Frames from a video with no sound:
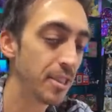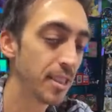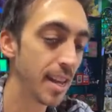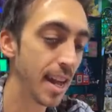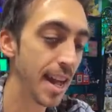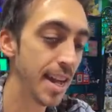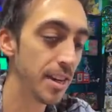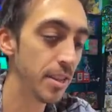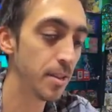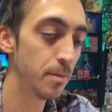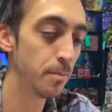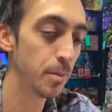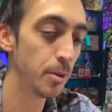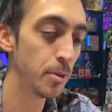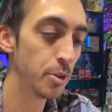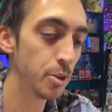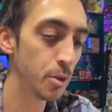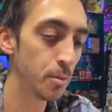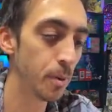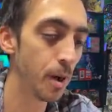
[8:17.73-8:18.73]
side of the
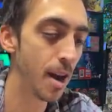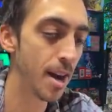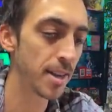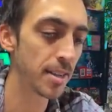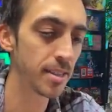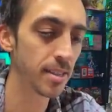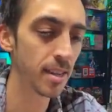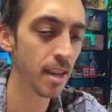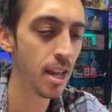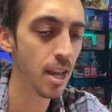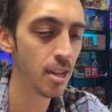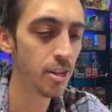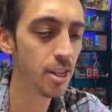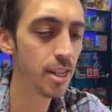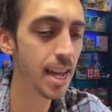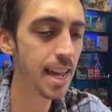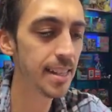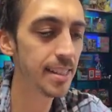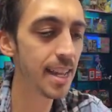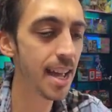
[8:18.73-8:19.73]
booster box. Do you
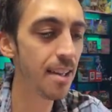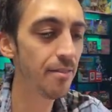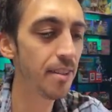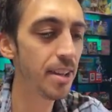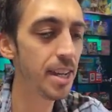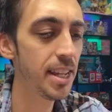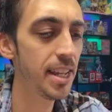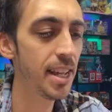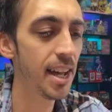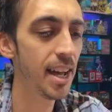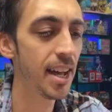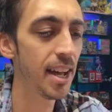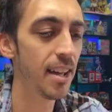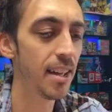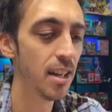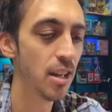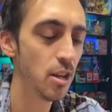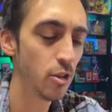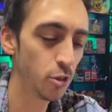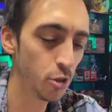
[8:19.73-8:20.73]
guys have any
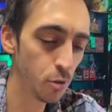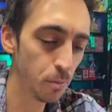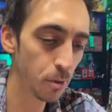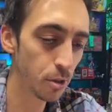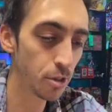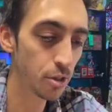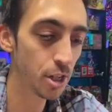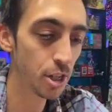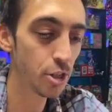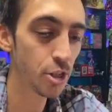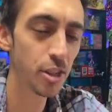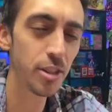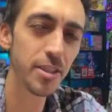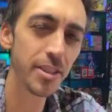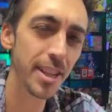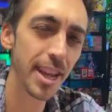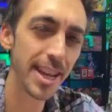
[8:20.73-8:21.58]
superstitions